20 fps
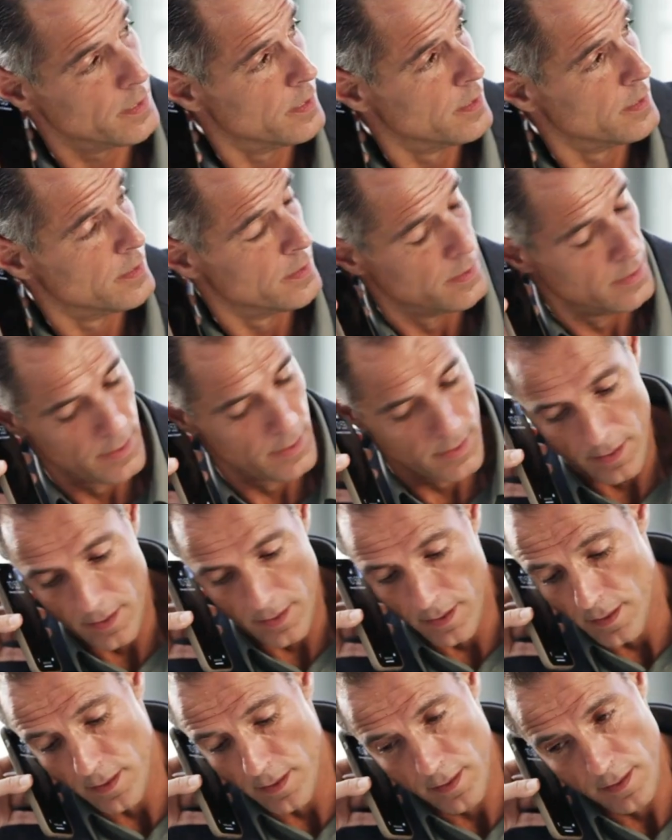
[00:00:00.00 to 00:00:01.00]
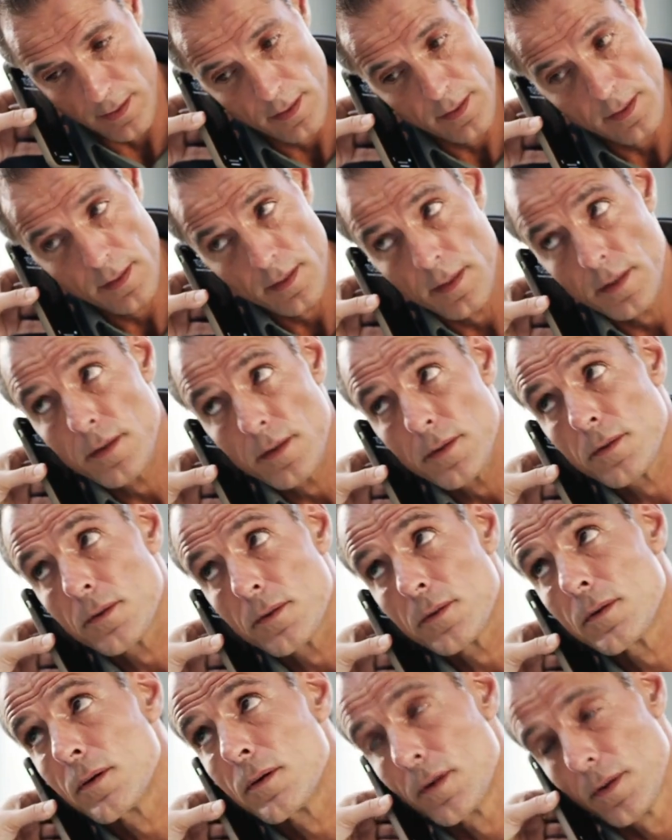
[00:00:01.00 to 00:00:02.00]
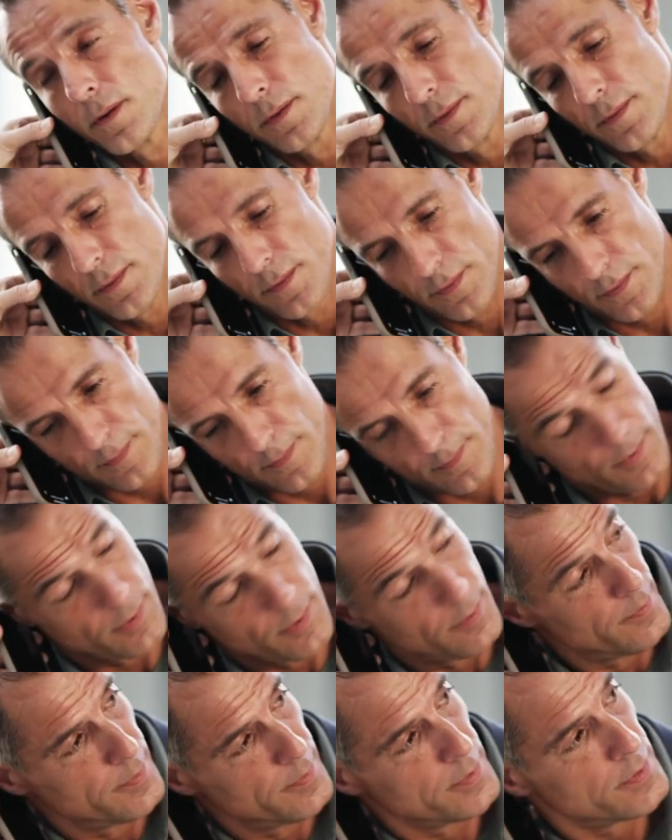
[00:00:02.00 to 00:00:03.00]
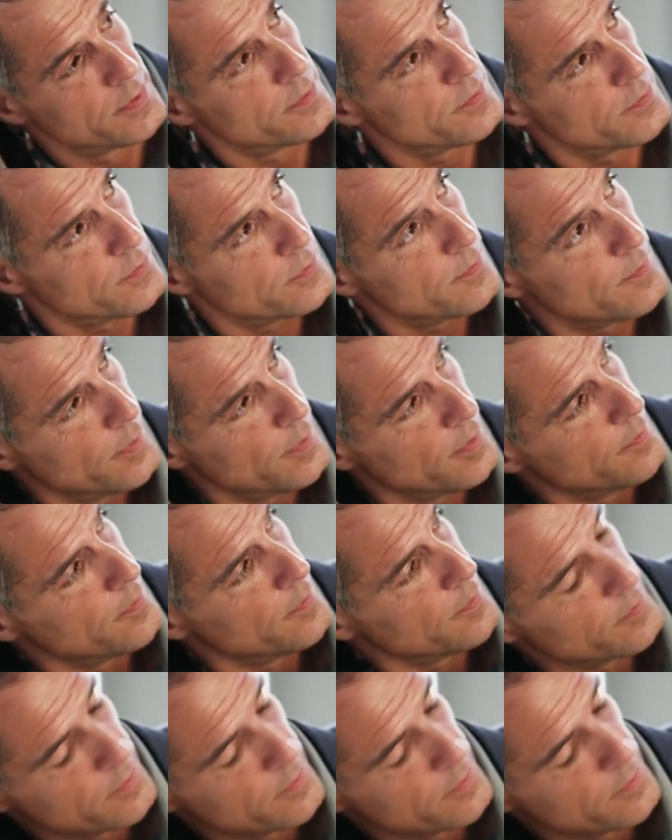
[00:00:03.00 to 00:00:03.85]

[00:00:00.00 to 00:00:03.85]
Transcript: asks how they would behave in different situations. The